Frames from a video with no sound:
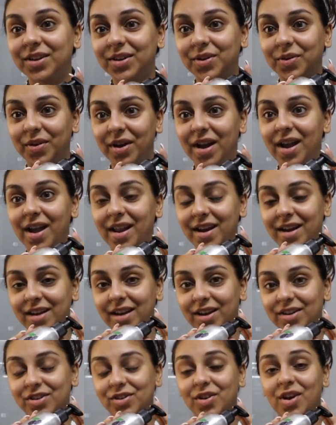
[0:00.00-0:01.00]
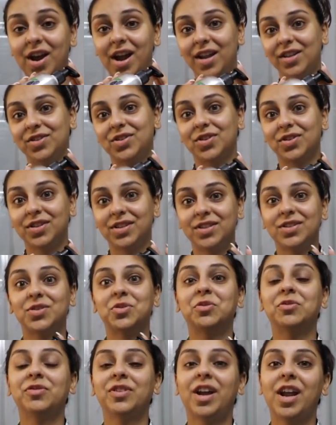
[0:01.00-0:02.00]
to go ahead and get your hands on this,
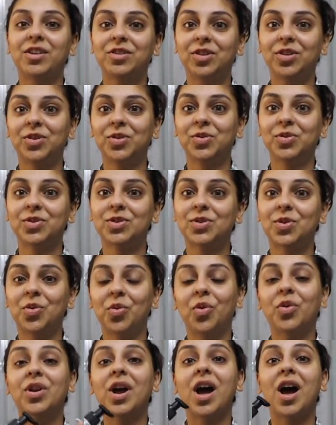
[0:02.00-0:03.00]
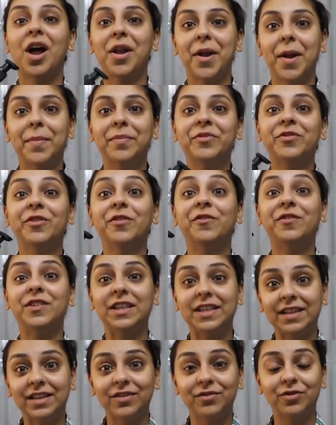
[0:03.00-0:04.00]
don't forget to use code
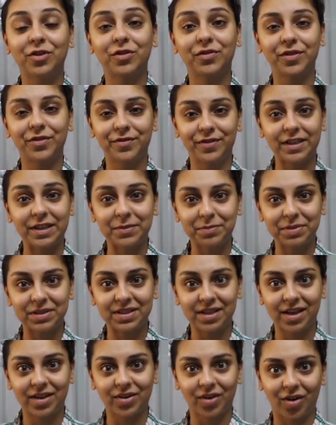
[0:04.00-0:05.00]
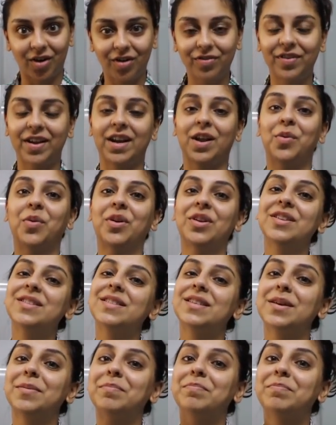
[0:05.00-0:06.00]
ANAM15 for 15% off. And I want to say a